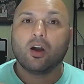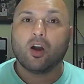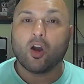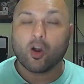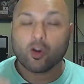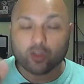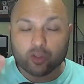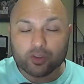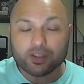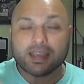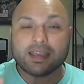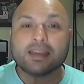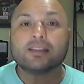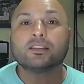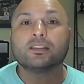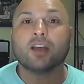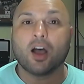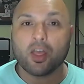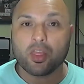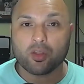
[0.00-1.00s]
are looking
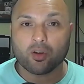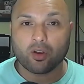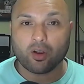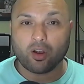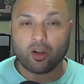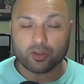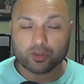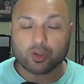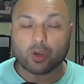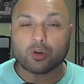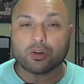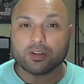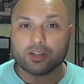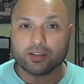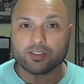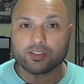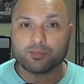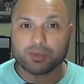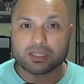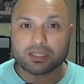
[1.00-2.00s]
into other
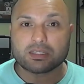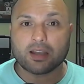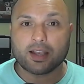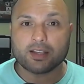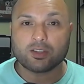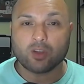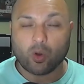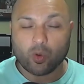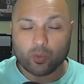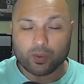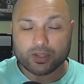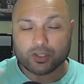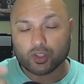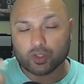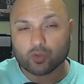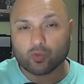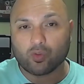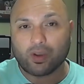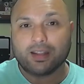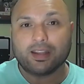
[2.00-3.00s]
alternatives besides always
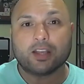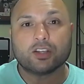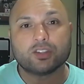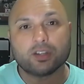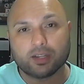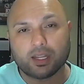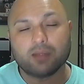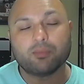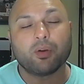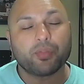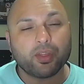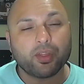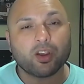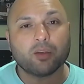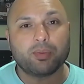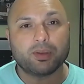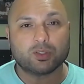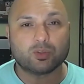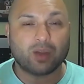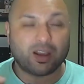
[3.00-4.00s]
just radiation and
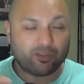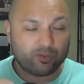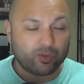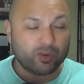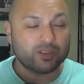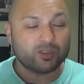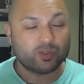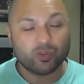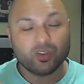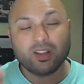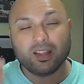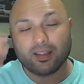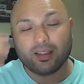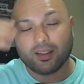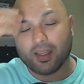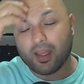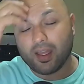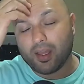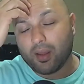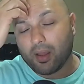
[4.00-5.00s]
chemotherapy. So I was really
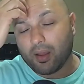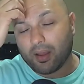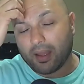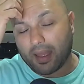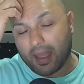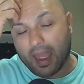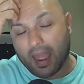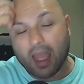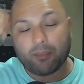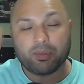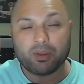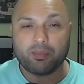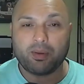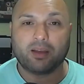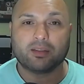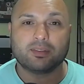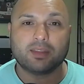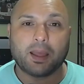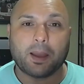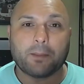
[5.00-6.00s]
happy
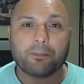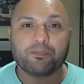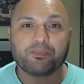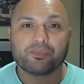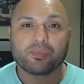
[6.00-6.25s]
about that.